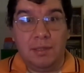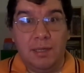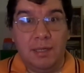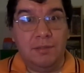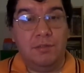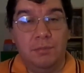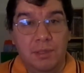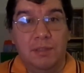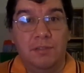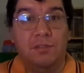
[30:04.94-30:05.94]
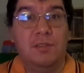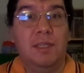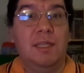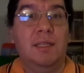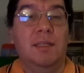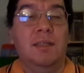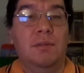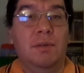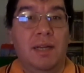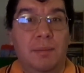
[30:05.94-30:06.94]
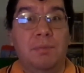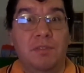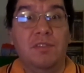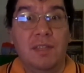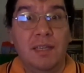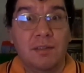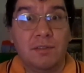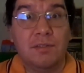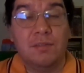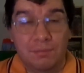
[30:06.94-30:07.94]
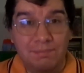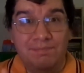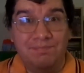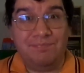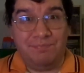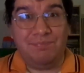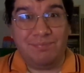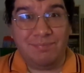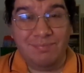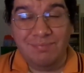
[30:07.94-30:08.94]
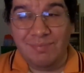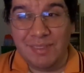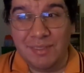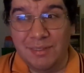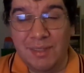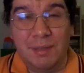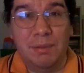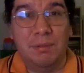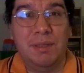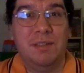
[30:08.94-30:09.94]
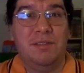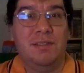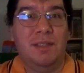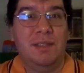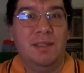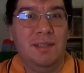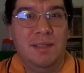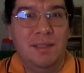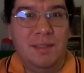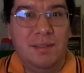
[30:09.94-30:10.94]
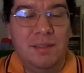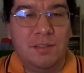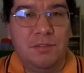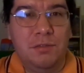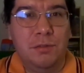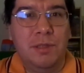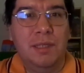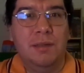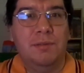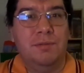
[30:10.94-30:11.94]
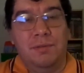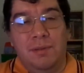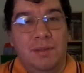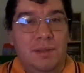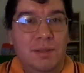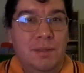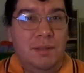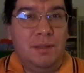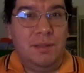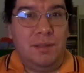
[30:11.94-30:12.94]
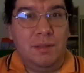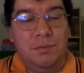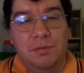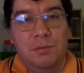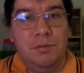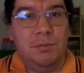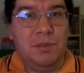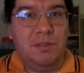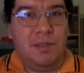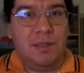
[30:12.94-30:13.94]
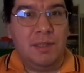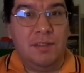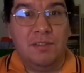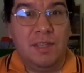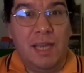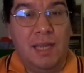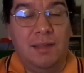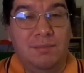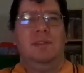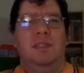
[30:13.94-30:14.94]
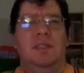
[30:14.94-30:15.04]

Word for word: online so we get to see what happens next. So that way we get to see the next journey of Scrooge McDuck and his gang.